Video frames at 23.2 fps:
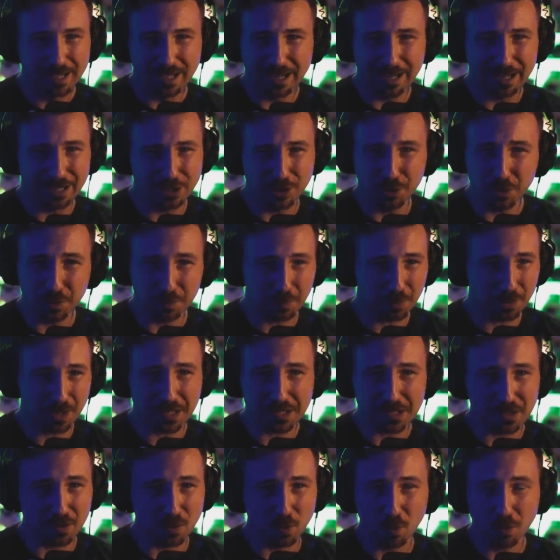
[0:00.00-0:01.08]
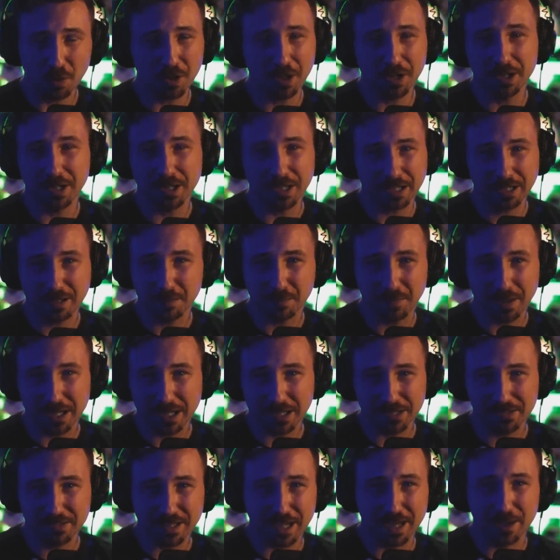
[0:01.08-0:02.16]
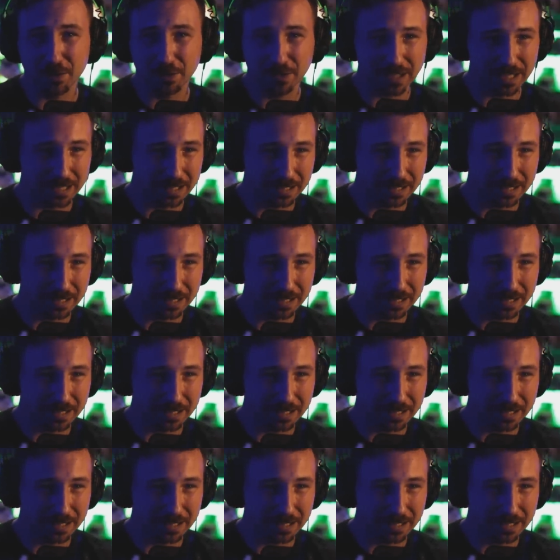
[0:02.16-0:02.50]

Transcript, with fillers: Uh, you can press the horn and it can make a sound like,